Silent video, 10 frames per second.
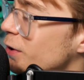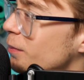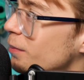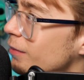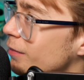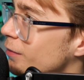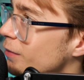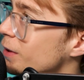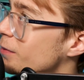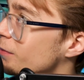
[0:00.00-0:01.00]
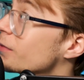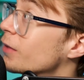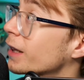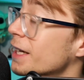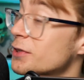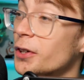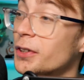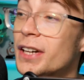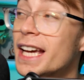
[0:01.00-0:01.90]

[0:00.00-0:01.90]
Can you... Okay, it's gone.